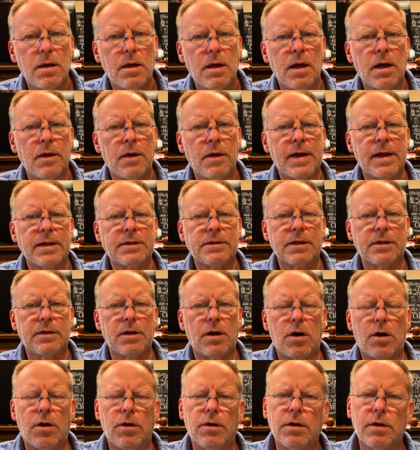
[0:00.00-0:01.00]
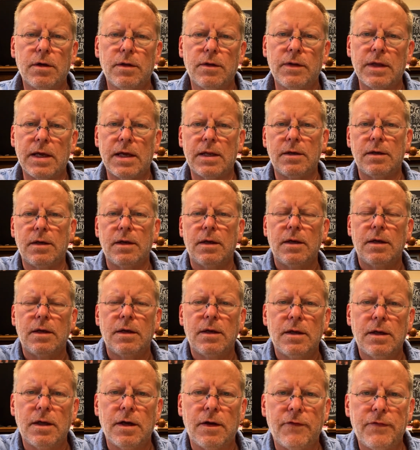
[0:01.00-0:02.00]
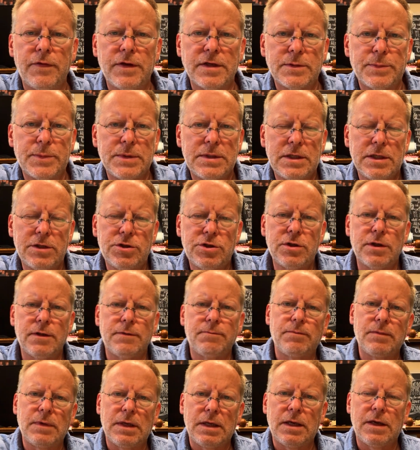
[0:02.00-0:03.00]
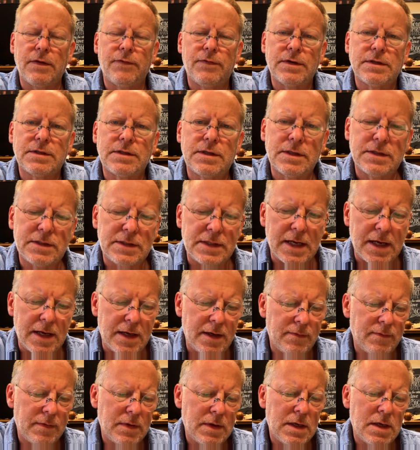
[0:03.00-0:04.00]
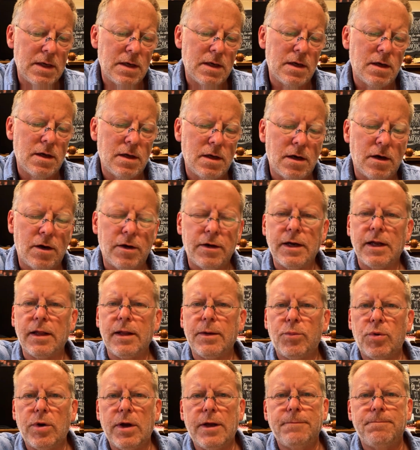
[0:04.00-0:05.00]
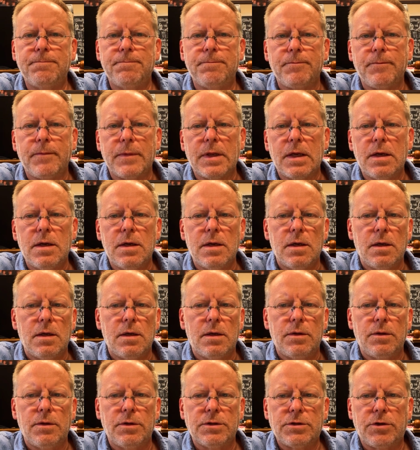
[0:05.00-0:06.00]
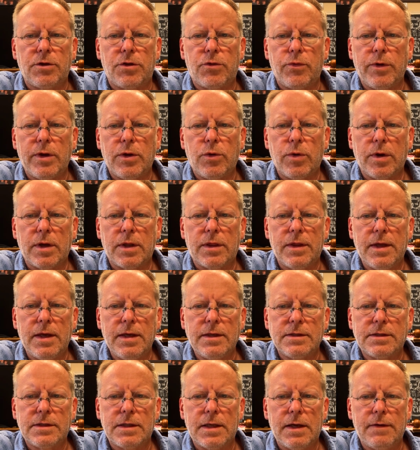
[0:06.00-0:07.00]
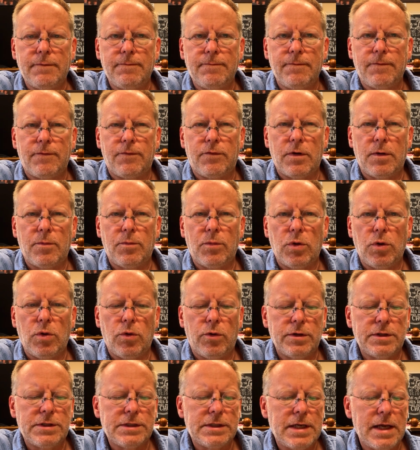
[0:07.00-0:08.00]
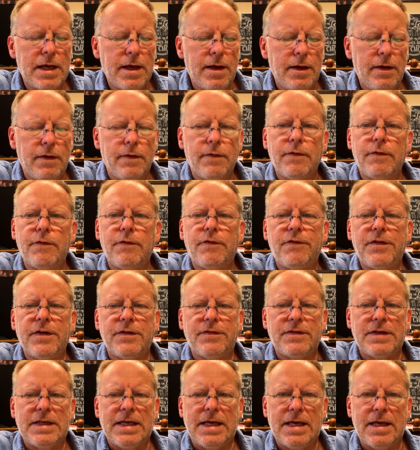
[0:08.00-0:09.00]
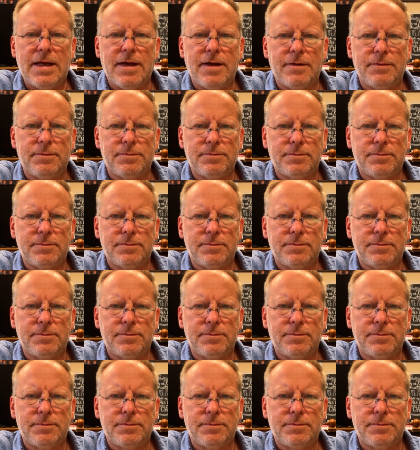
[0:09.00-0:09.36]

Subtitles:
And that's at the heart then of this petition, give us this day our daily bread. Those are three quick things then from Lord's Day 50.